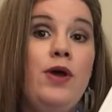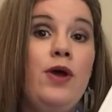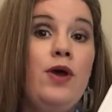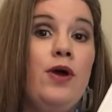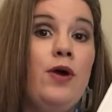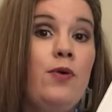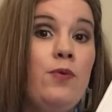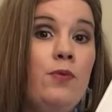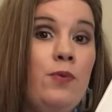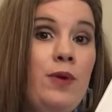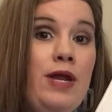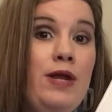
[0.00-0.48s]

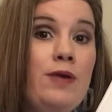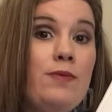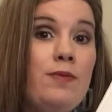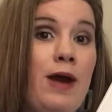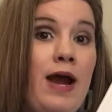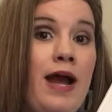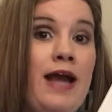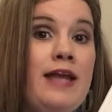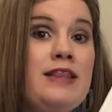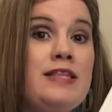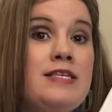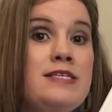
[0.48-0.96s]
we
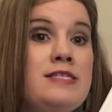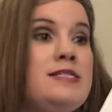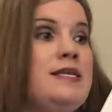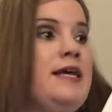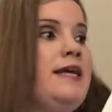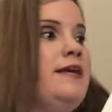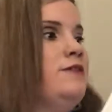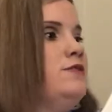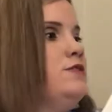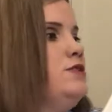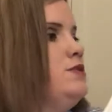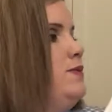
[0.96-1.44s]
write the
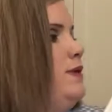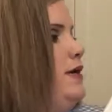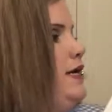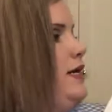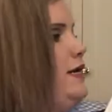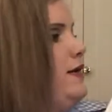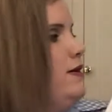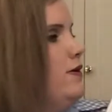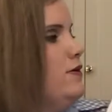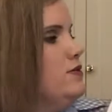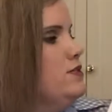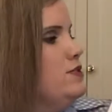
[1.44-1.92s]
sounds we
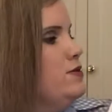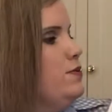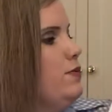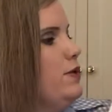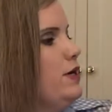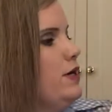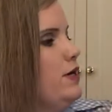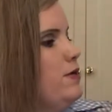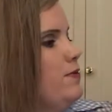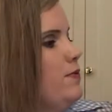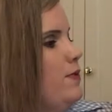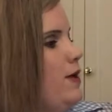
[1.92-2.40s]
hear. So
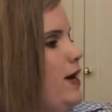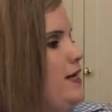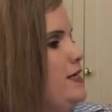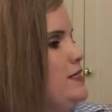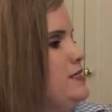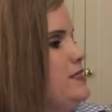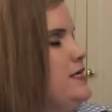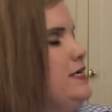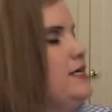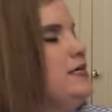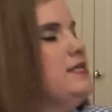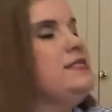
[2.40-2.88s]
we're going to write a
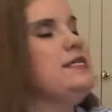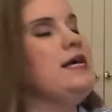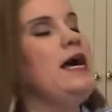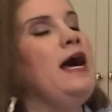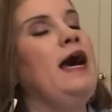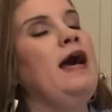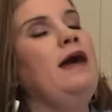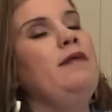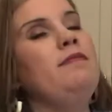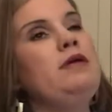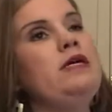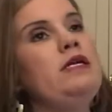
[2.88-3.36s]
sentence.
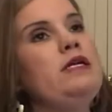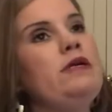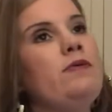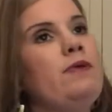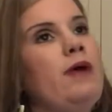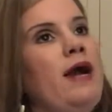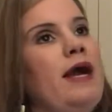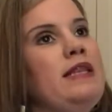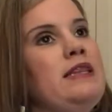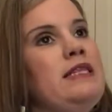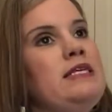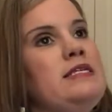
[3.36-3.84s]
I'm going to
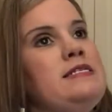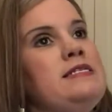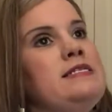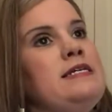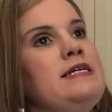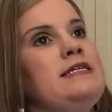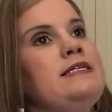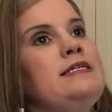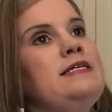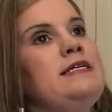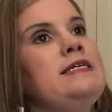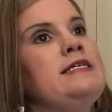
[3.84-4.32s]
write the
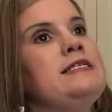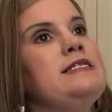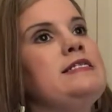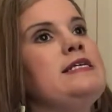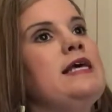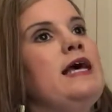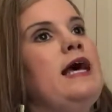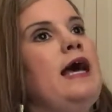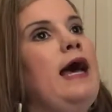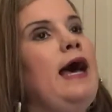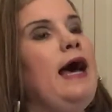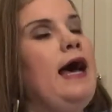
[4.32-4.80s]

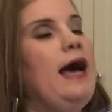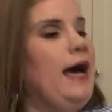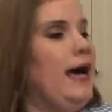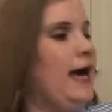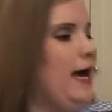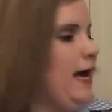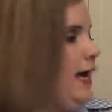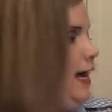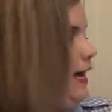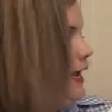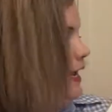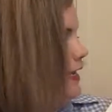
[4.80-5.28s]
sentence,
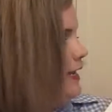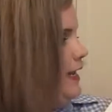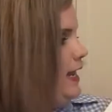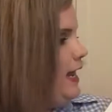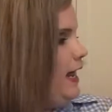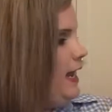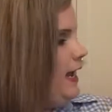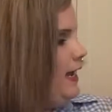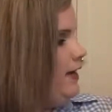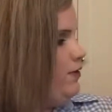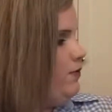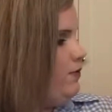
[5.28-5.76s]
I
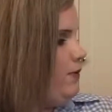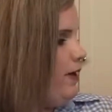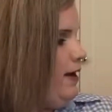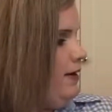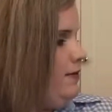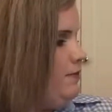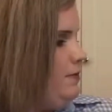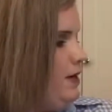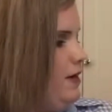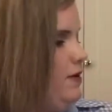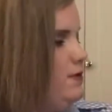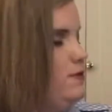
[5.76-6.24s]
like
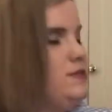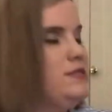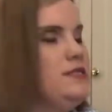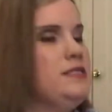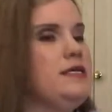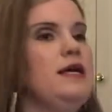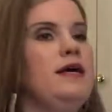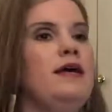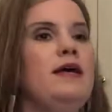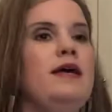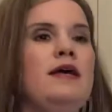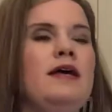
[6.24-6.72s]

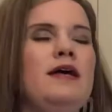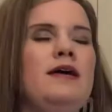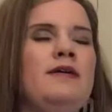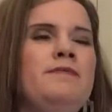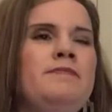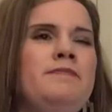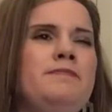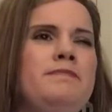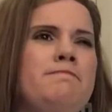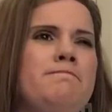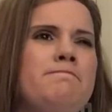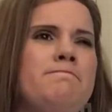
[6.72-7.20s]
rainbows.
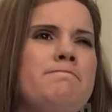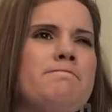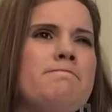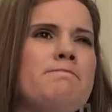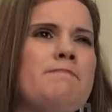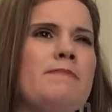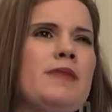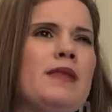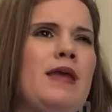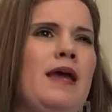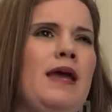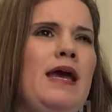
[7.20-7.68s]

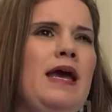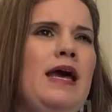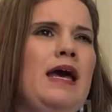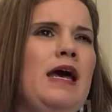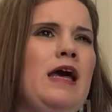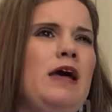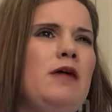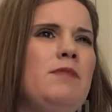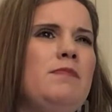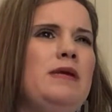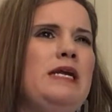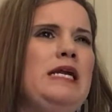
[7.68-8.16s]

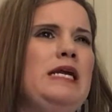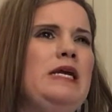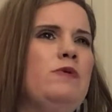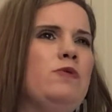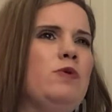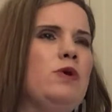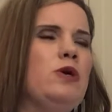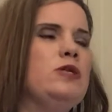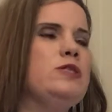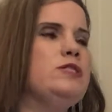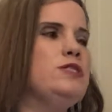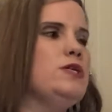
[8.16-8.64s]
How many
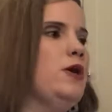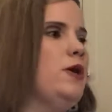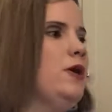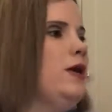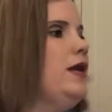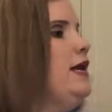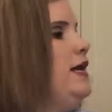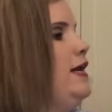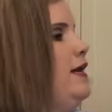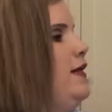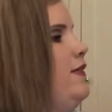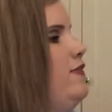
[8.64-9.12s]
words
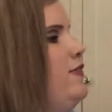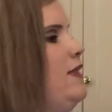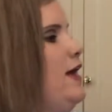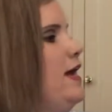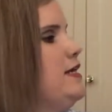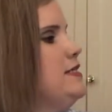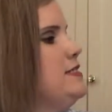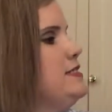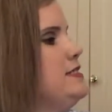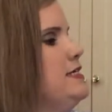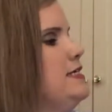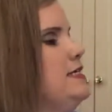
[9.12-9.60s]
are in
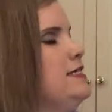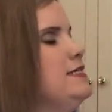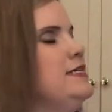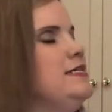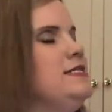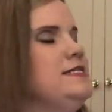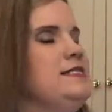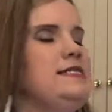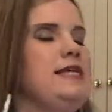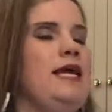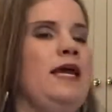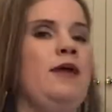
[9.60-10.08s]
that
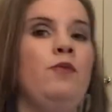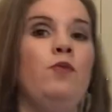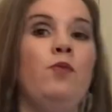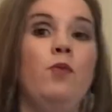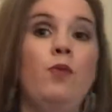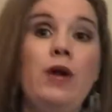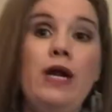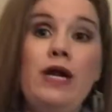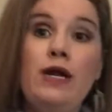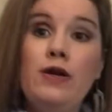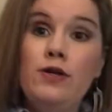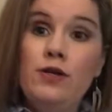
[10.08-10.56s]
sentence, and
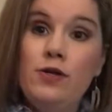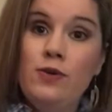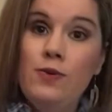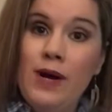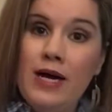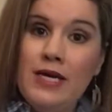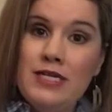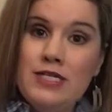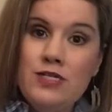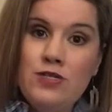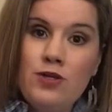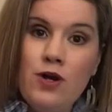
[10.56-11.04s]
where do
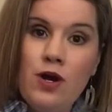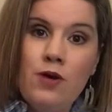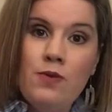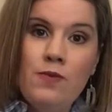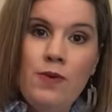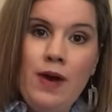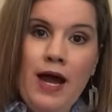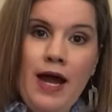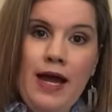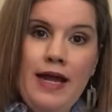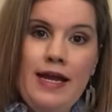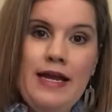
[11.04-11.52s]
I start
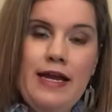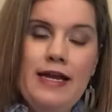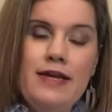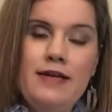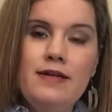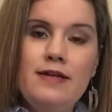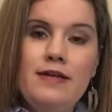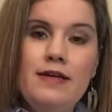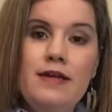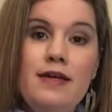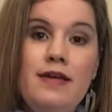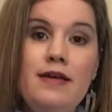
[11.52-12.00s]
writing?
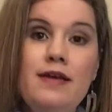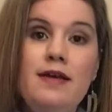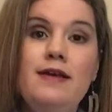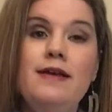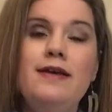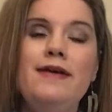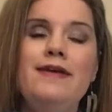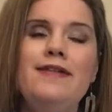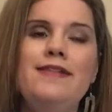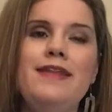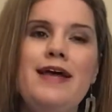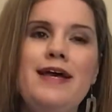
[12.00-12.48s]

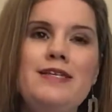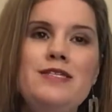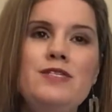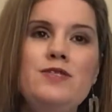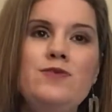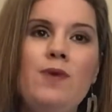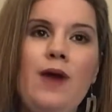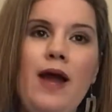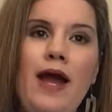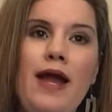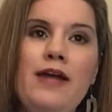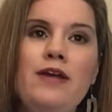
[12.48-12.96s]
That's
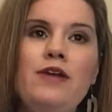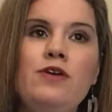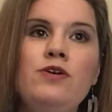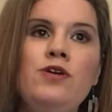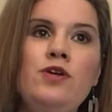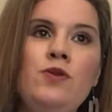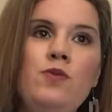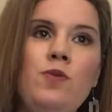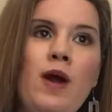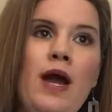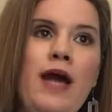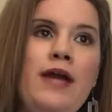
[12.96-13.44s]
right.
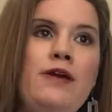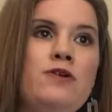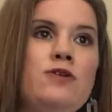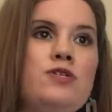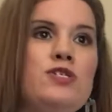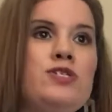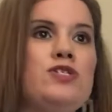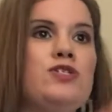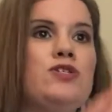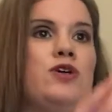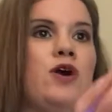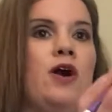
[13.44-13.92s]
Good
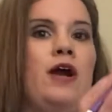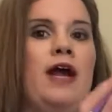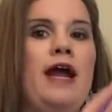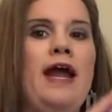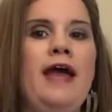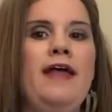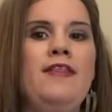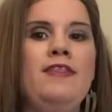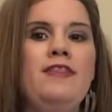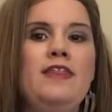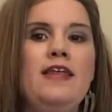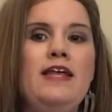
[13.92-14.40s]
writers start
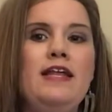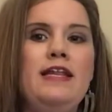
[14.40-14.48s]
at the